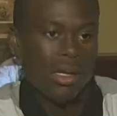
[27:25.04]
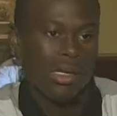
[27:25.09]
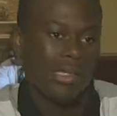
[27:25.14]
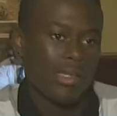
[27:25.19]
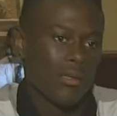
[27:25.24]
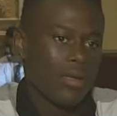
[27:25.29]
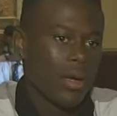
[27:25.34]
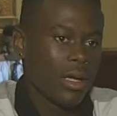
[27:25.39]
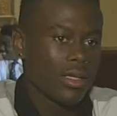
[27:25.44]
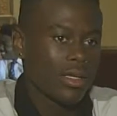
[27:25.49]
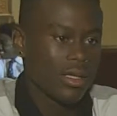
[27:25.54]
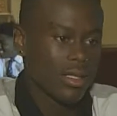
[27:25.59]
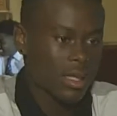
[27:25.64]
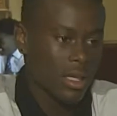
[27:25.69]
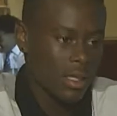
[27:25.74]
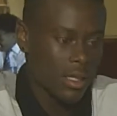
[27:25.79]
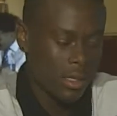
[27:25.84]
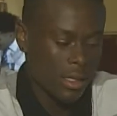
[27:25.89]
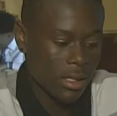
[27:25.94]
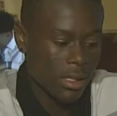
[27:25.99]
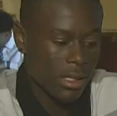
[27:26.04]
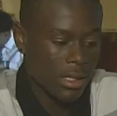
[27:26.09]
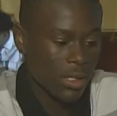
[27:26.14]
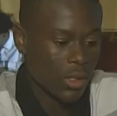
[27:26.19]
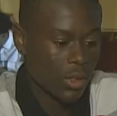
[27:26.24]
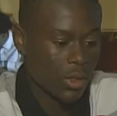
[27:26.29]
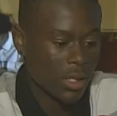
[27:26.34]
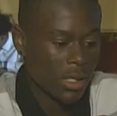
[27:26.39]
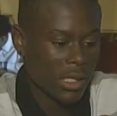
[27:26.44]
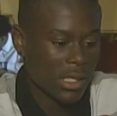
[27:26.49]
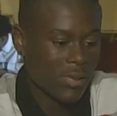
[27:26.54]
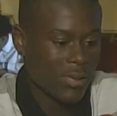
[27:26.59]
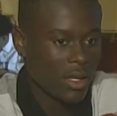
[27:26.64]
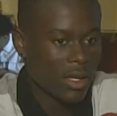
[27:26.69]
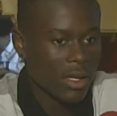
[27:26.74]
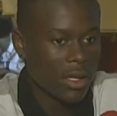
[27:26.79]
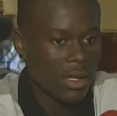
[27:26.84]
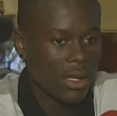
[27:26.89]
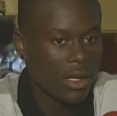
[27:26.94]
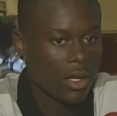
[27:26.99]
Some of my strengths in the school is
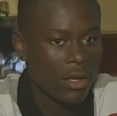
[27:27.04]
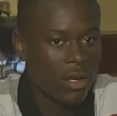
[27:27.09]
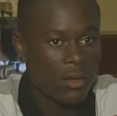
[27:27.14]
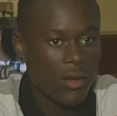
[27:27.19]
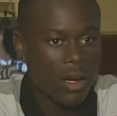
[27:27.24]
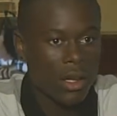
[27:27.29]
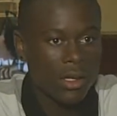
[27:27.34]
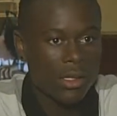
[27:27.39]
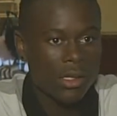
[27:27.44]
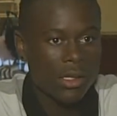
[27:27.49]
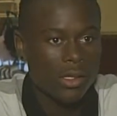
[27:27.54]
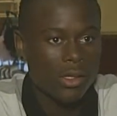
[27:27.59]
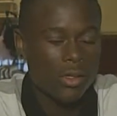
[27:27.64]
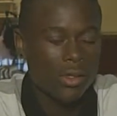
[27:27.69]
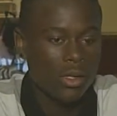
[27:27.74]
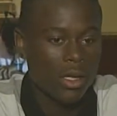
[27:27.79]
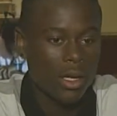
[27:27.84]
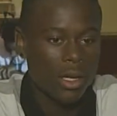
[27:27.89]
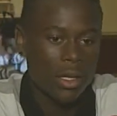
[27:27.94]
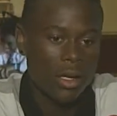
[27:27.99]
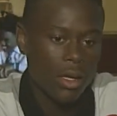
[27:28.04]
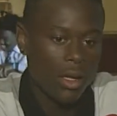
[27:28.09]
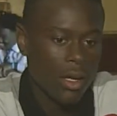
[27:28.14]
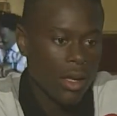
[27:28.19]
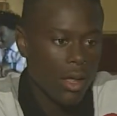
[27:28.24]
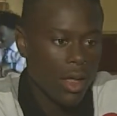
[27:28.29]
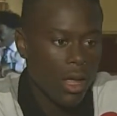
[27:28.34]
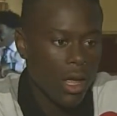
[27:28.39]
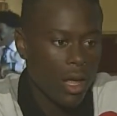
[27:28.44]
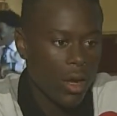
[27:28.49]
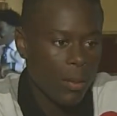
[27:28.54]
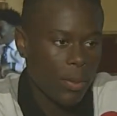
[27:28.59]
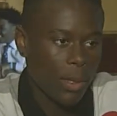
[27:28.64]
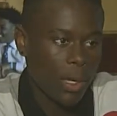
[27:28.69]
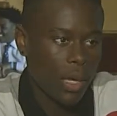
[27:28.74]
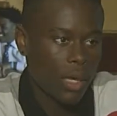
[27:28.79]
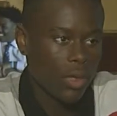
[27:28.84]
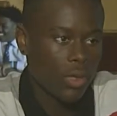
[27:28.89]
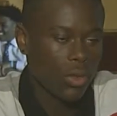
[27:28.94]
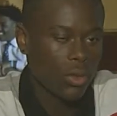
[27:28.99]
being a leader around the school, and helping
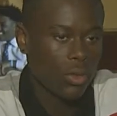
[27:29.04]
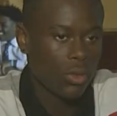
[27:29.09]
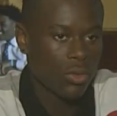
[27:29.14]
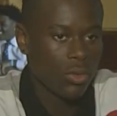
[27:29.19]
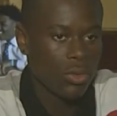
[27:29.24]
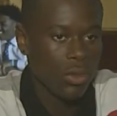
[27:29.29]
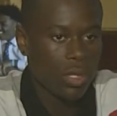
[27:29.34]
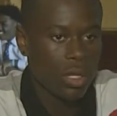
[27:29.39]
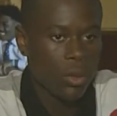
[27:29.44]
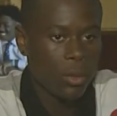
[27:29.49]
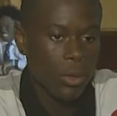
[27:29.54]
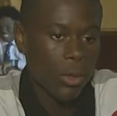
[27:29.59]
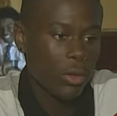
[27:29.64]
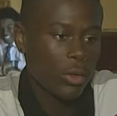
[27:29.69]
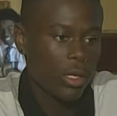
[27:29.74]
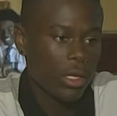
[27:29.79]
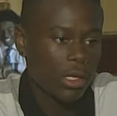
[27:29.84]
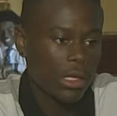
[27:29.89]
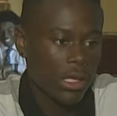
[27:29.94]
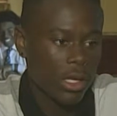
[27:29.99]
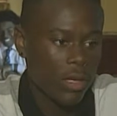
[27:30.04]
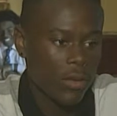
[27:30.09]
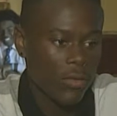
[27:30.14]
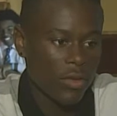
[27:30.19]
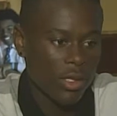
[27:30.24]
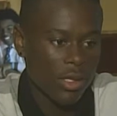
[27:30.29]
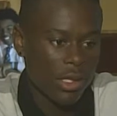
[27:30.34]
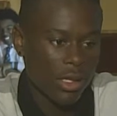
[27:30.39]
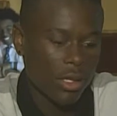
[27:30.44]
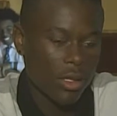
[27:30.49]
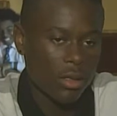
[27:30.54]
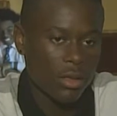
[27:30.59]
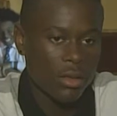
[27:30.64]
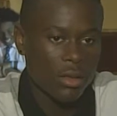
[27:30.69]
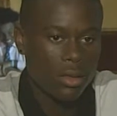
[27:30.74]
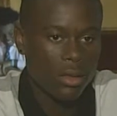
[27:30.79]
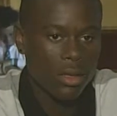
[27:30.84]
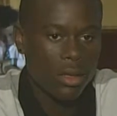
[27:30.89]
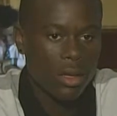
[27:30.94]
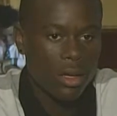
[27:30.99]
out the community service and
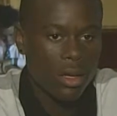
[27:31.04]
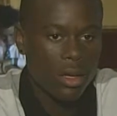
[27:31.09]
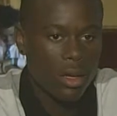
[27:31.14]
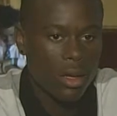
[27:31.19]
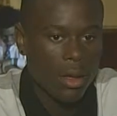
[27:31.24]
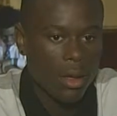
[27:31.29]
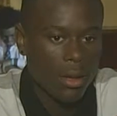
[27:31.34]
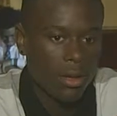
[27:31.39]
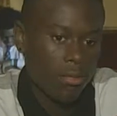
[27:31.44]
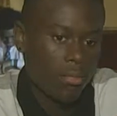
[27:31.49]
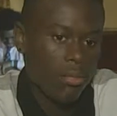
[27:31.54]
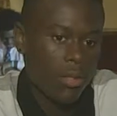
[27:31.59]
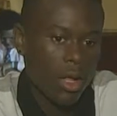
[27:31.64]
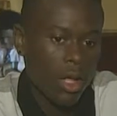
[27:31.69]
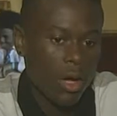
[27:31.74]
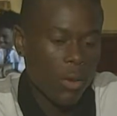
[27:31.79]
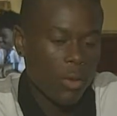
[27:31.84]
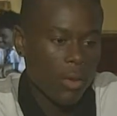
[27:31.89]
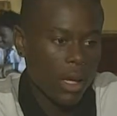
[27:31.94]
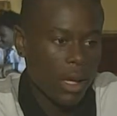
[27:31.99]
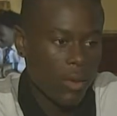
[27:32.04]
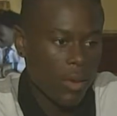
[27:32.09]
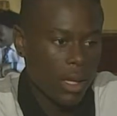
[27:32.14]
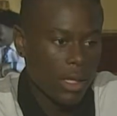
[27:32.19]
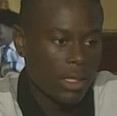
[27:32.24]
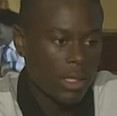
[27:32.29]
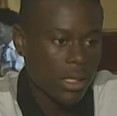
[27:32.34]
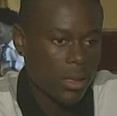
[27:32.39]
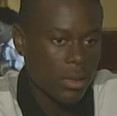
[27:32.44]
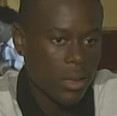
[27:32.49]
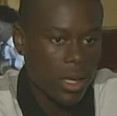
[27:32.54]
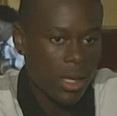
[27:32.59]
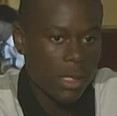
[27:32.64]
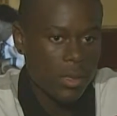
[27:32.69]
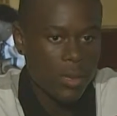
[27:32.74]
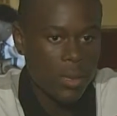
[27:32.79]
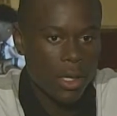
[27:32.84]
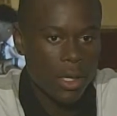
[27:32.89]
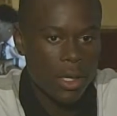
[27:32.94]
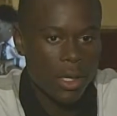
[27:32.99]
helping out my teammates
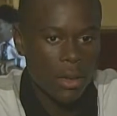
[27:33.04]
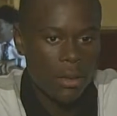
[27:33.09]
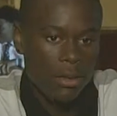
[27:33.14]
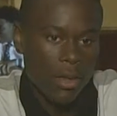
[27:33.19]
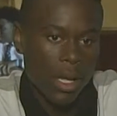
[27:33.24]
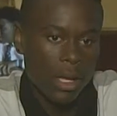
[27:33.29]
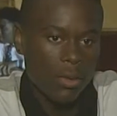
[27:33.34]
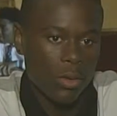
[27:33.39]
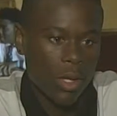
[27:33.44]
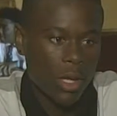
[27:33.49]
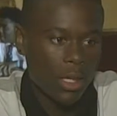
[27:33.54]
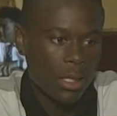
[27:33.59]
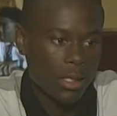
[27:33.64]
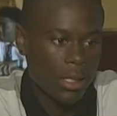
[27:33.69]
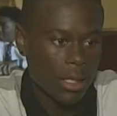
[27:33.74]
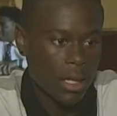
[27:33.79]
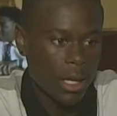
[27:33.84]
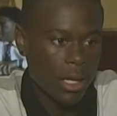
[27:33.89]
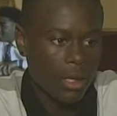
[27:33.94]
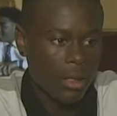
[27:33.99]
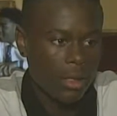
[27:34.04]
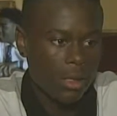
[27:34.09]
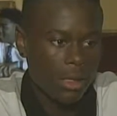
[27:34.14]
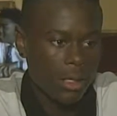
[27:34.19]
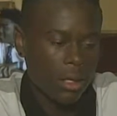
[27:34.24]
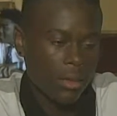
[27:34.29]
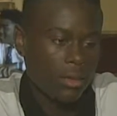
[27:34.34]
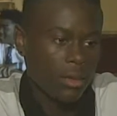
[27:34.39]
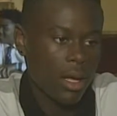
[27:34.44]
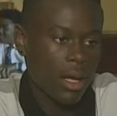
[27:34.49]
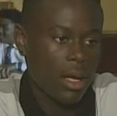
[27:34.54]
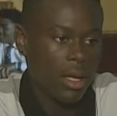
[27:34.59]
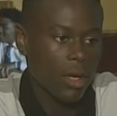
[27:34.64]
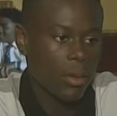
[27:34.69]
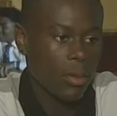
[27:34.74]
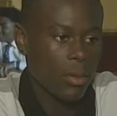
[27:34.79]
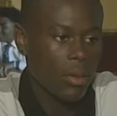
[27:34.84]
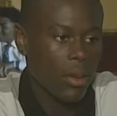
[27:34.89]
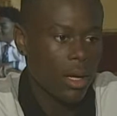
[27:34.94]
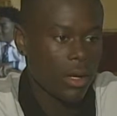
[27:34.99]
pick up like when they slacking or something,
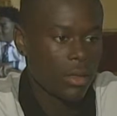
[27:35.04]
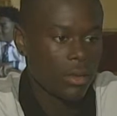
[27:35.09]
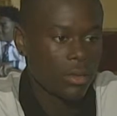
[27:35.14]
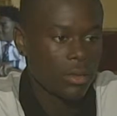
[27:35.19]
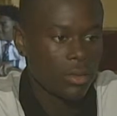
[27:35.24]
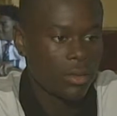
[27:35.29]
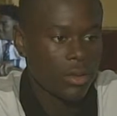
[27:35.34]
help them out.